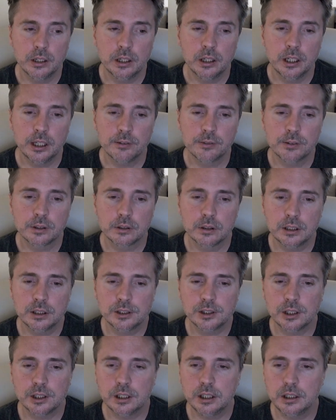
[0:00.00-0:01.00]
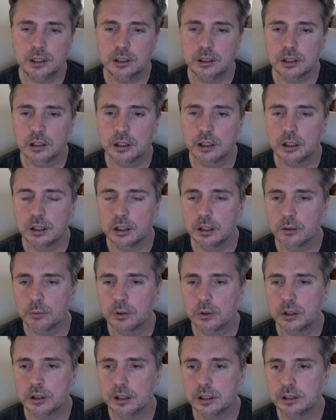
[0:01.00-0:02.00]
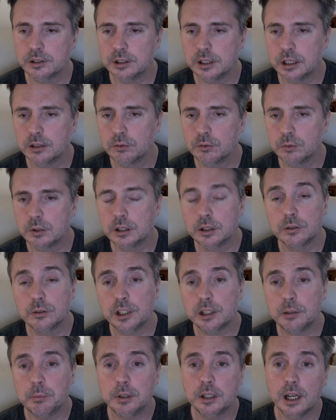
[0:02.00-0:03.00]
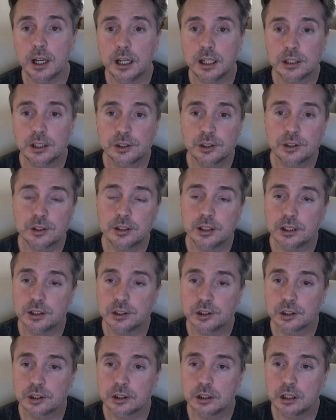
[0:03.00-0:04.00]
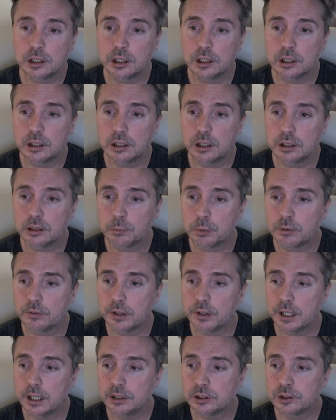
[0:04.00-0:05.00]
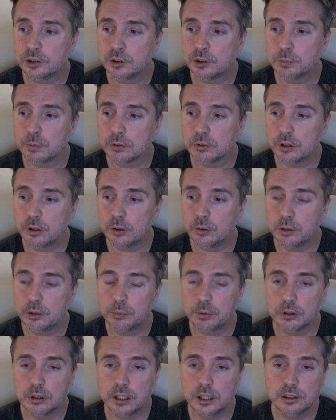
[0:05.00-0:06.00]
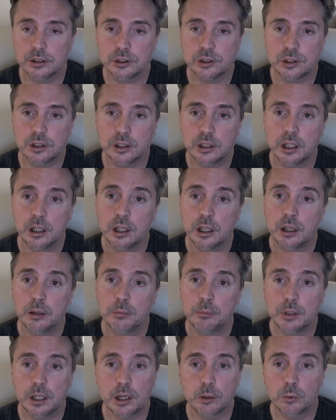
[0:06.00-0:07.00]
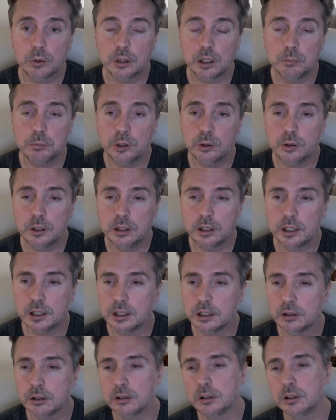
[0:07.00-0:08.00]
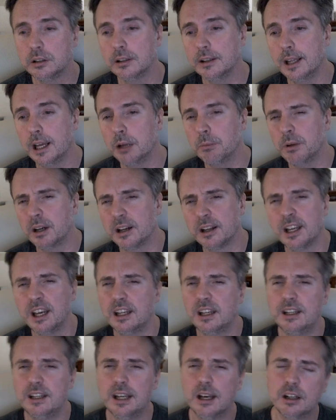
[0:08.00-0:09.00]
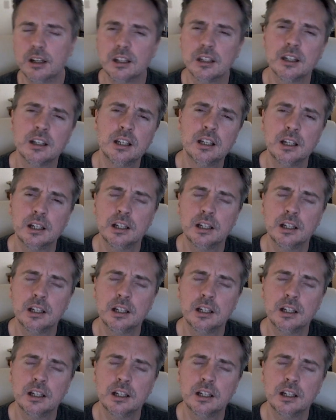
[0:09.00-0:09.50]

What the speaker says: If there is any, one of these native Windows APIs that provides super low input latency beyond what I'm doing, I can look into that, but I kind of doubt it.